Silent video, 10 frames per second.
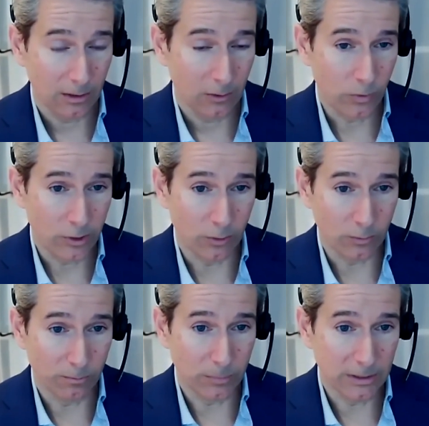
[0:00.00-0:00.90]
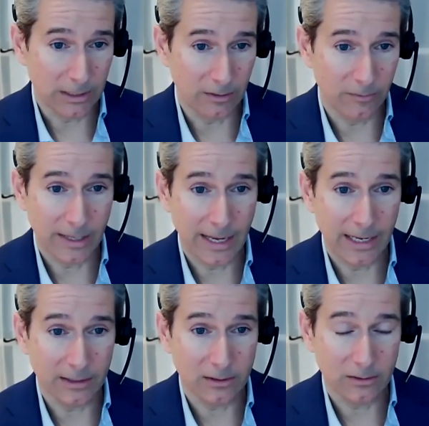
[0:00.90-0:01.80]
We don't believe
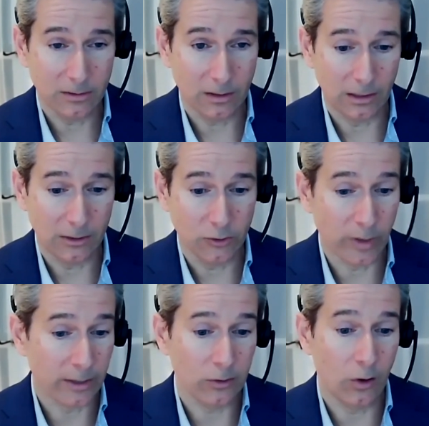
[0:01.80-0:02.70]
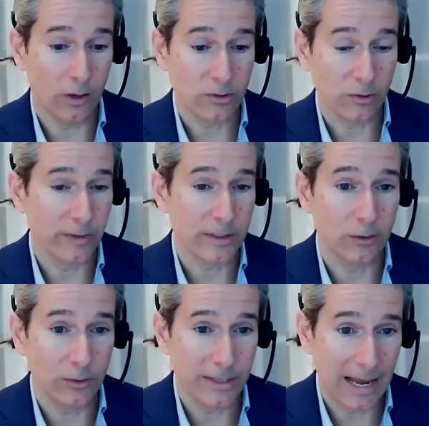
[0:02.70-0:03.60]
that direct loss or
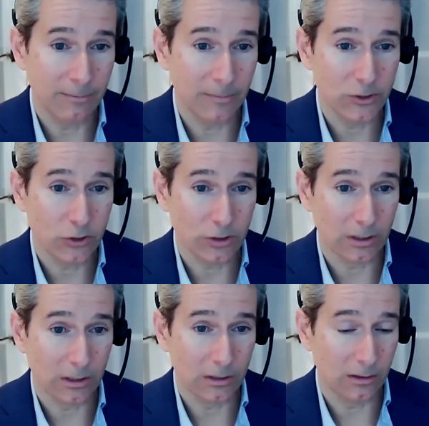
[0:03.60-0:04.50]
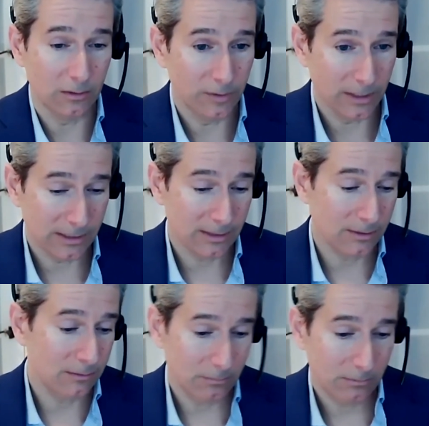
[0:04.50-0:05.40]
physical damage of this,
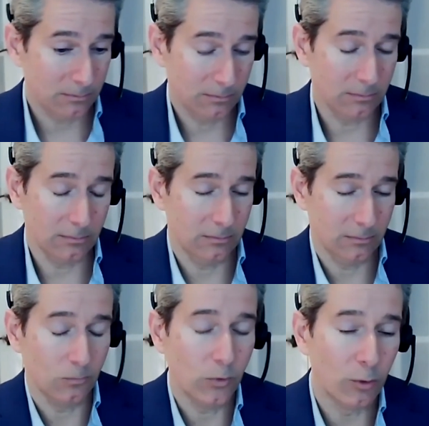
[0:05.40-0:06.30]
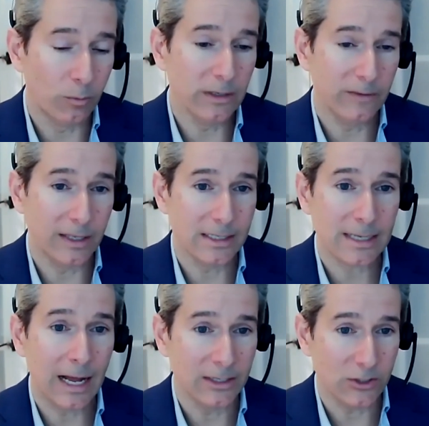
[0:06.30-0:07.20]
we don't believe that this
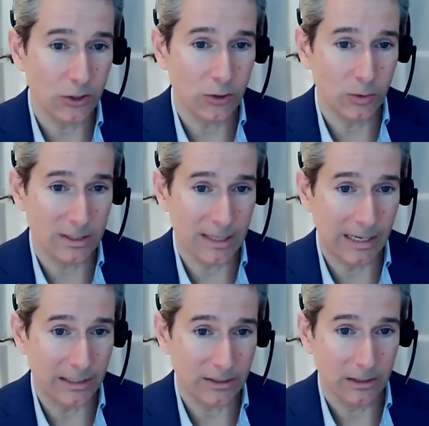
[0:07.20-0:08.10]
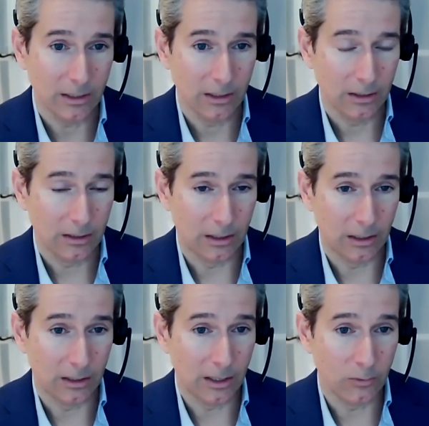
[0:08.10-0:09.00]
constitutes that.
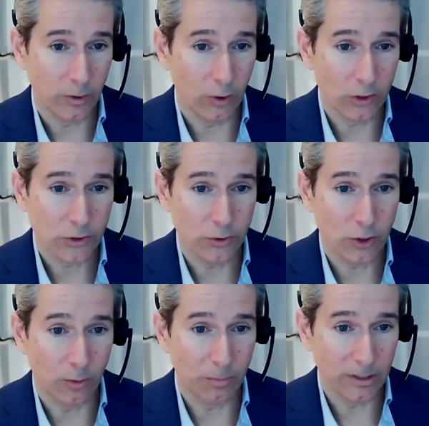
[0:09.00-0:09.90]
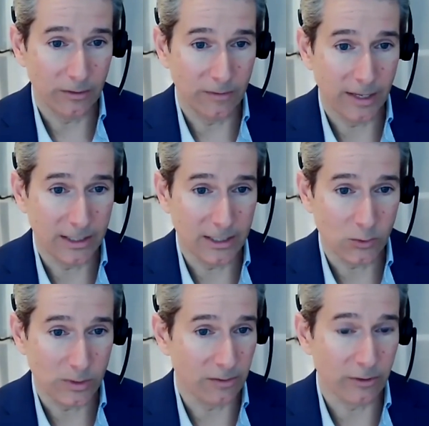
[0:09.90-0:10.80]
And we also don't believe that this
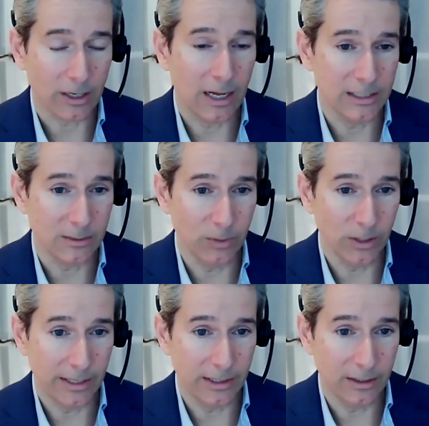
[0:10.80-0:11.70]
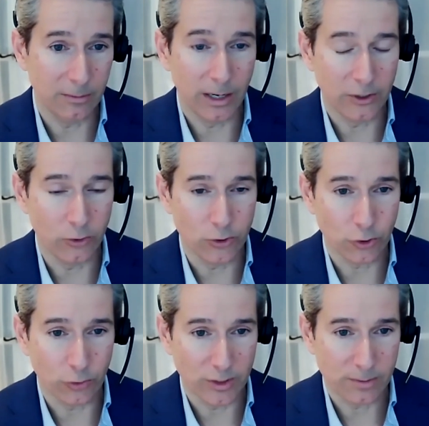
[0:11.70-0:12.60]
was ever contemplated by your
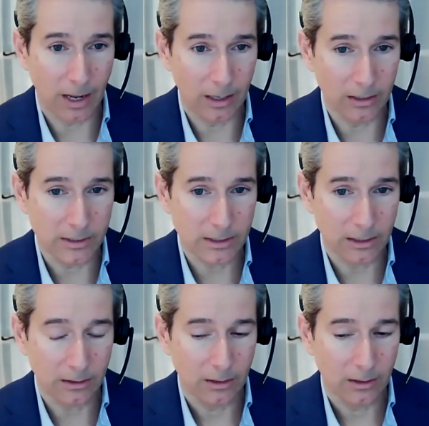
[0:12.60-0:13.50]
insurance policy,